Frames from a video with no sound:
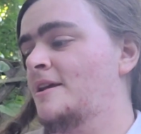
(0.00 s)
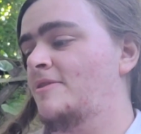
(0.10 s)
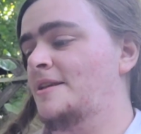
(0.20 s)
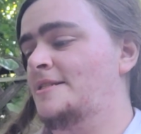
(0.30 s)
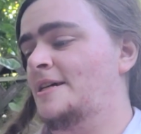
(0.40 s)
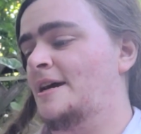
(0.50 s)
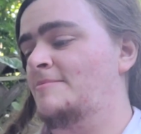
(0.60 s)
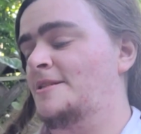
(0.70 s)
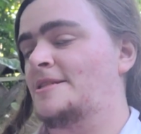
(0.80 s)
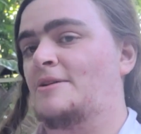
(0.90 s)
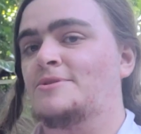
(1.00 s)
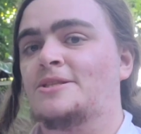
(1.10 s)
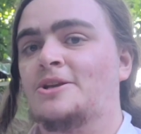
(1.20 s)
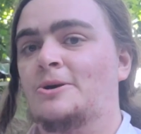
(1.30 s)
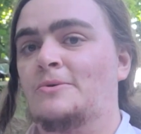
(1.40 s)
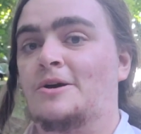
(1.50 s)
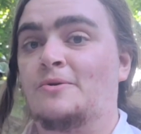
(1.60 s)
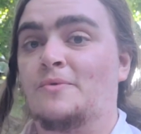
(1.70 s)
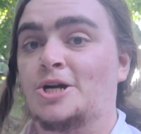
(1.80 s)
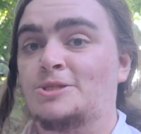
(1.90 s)
This time, since I was low on
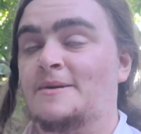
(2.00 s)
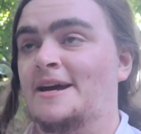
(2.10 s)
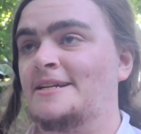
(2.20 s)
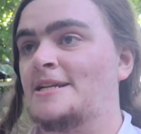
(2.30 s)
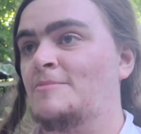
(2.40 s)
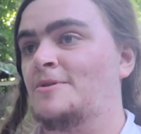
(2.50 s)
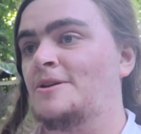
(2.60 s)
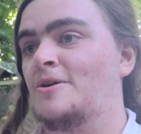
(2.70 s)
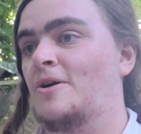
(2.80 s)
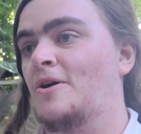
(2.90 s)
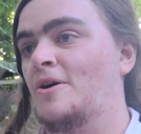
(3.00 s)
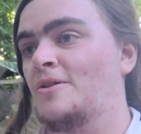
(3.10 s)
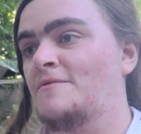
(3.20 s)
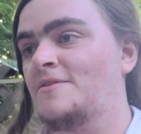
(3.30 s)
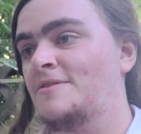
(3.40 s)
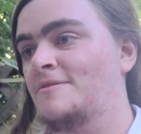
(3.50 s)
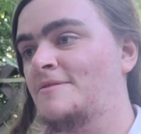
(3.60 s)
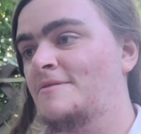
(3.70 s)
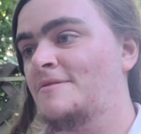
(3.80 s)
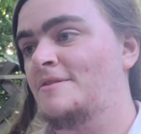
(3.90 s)
wash bags, I put all of
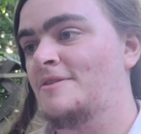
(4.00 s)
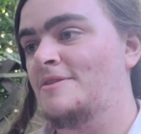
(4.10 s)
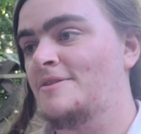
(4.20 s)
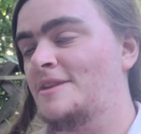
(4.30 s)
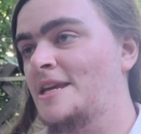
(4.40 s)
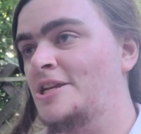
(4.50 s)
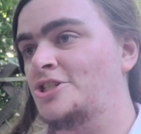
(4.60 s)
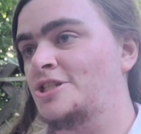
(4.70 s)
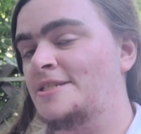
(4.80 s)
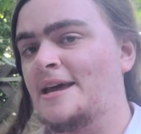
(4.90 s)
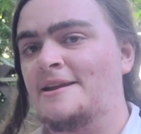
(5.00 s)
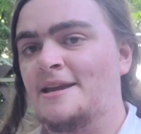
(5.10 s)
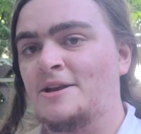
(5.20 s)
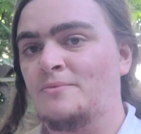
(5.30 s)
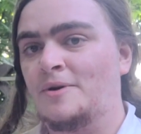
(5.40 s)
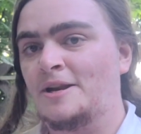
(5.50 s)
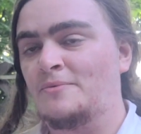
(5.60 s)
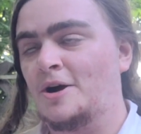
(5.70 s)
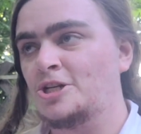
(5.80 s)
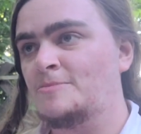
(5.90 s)
each set in one
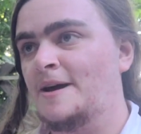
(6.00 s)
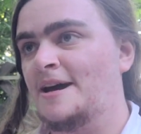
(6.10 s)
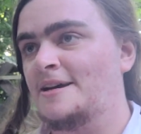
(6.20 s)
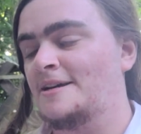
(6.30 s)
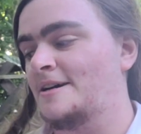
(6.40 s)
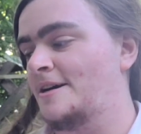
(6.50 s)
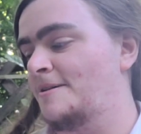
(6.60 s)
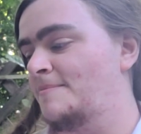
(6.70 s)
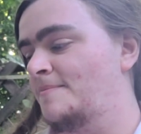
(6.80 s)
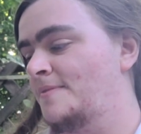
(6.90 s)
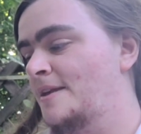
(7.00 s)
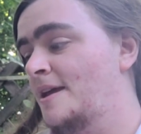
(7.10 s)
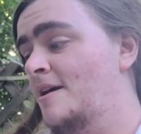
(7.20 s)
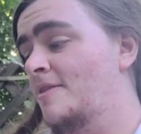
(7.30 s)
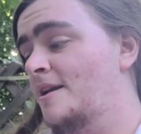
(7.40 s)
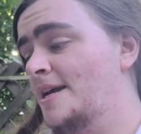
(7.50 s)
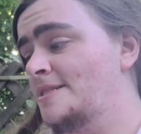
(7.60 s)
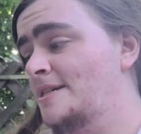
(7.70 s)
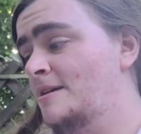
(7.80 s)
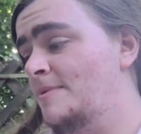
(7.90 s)
wash bag. The nice
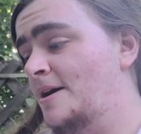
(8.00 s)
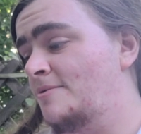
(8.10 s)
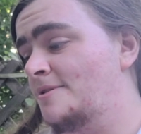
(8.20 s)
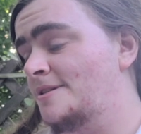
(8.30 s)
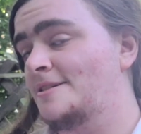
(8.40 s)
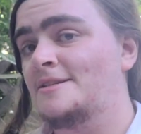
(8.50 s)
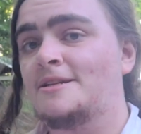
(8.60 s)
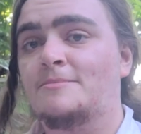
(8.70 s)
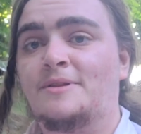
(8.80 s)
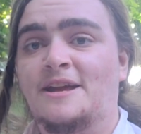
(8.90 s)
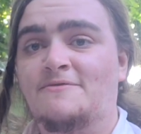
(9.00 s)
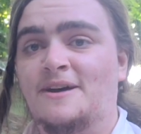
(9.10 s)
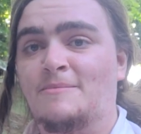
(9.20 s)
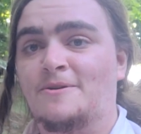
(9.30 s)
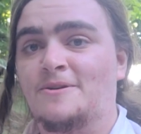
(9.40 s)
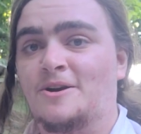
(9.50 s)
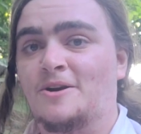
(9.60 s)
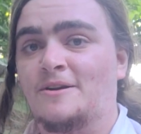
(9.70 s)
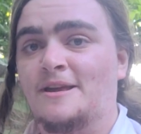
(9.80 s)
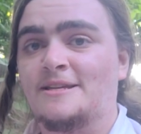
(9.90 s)
thing about plant fiber
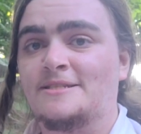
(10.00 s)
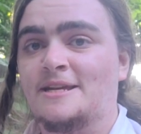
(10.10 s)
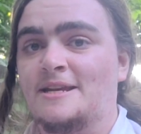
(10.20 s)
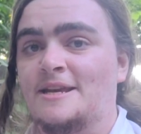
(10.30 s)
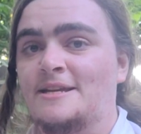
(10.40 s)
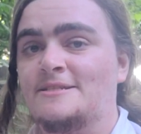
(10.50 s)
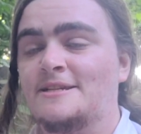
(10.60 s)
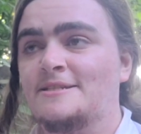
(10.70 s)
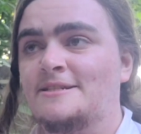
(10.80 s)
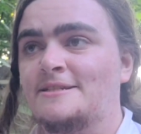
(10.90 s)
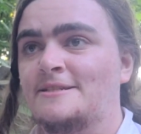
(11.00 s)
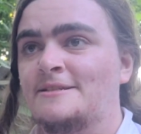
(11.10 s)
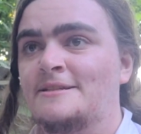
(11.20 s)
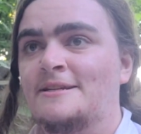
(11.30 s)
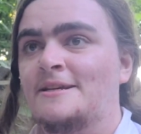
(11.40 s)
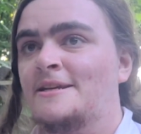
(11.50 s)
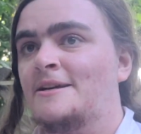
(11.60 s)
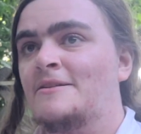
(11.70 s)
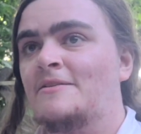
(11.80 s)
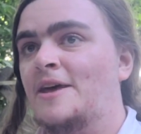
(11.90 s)
yarn is that it doesn't,
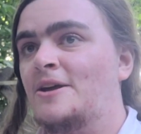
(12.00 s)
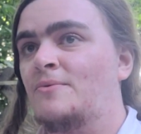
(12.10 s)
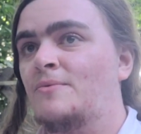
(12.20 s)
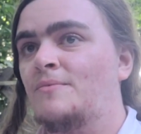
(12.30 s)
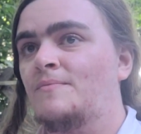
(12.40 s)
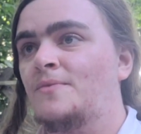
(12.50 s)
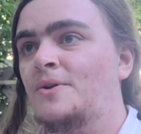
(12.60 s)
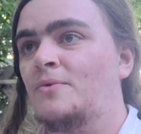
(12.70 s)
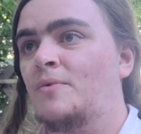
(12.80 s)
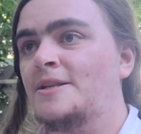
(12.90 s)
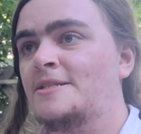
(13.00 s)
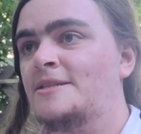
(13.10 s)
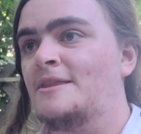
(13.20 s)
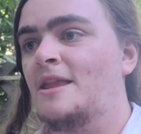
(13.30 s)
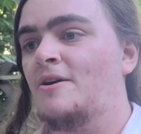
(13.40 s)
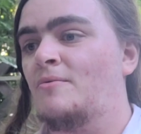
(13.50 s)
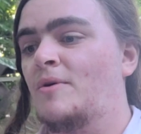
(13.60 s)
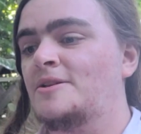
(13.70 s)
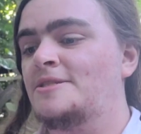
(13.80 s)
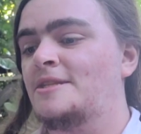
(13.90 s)
like, once
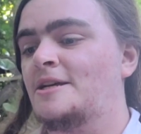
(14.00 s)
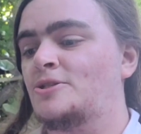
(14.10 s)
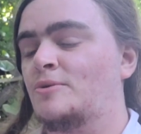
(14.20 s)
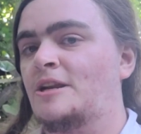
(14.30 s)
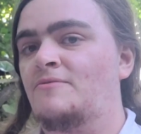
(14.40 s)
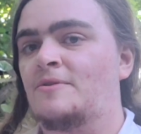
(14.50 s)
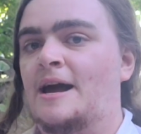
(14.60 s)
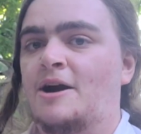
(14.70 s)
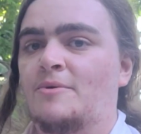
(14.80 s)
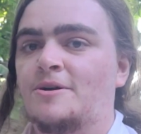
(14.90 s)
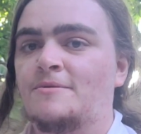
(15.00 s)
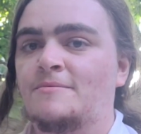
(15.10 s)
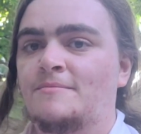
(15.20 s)
the 24-hour,